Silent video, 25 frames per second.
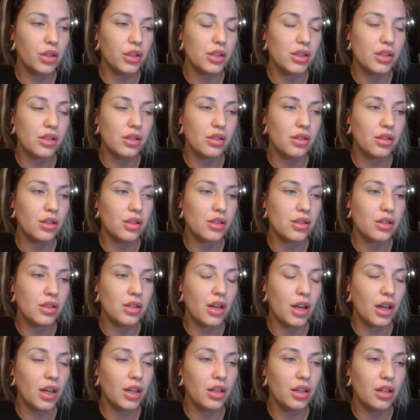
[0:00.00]
This
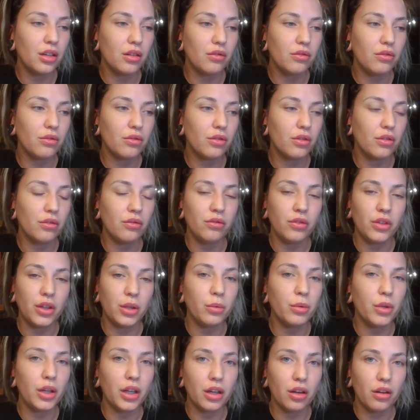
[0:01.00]
negative
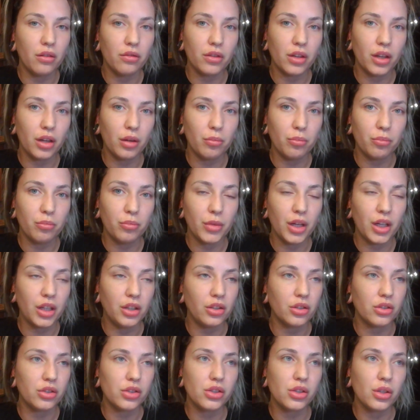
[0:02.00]
viewing of them, and
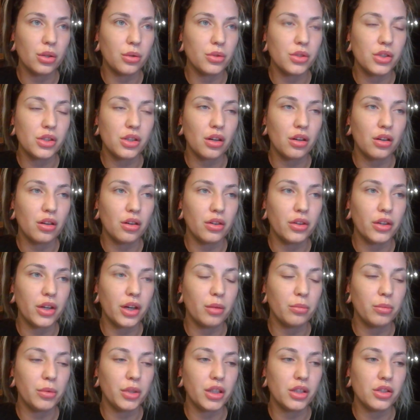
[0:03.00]
you're so stuck on
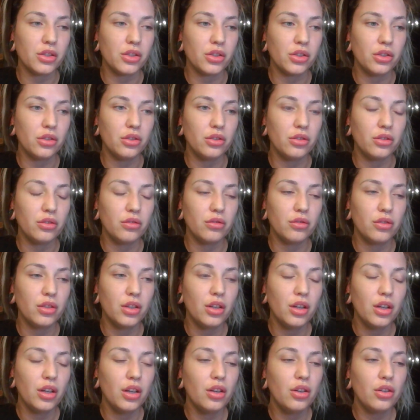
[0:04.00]
that because
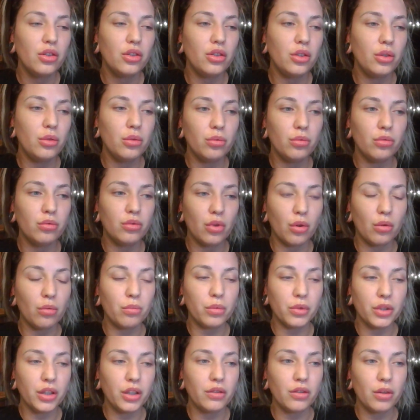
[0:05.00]
you don't
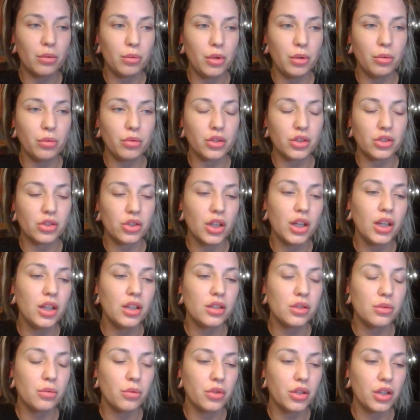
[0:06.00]
believe that people can
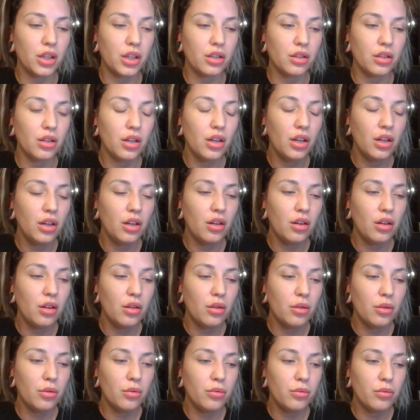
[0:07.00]
change, well then
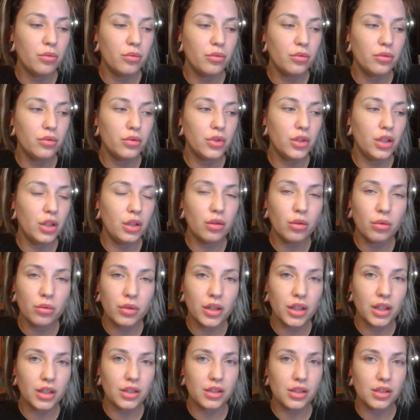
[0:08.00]
you don't
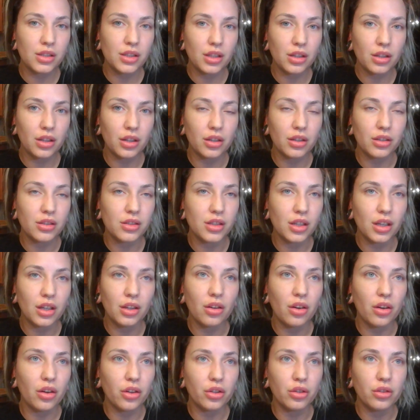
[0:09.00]
get to sit there and say
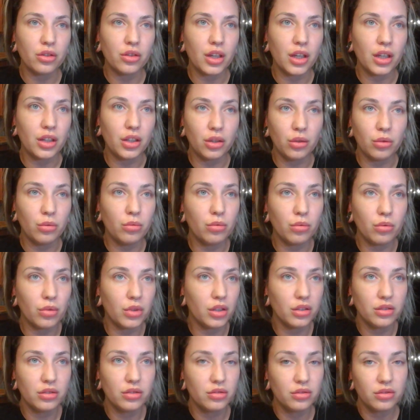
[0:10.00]
that
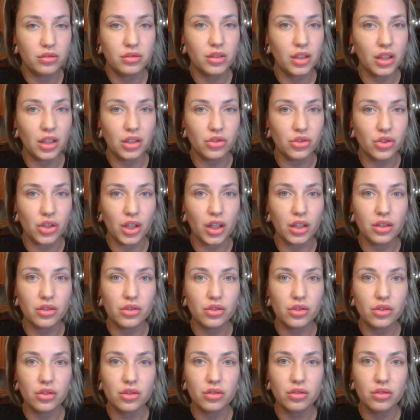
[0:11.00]
you can
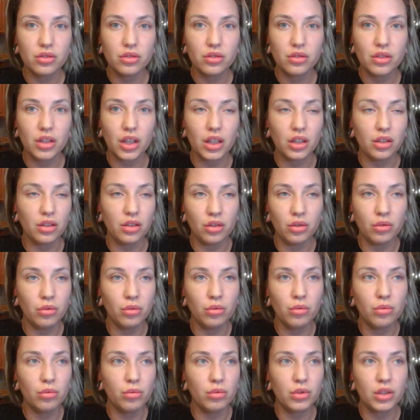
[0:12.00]
change, that
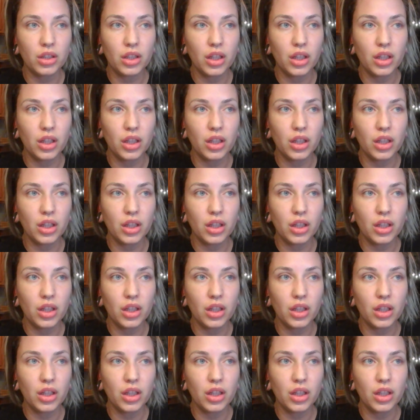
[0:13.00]
you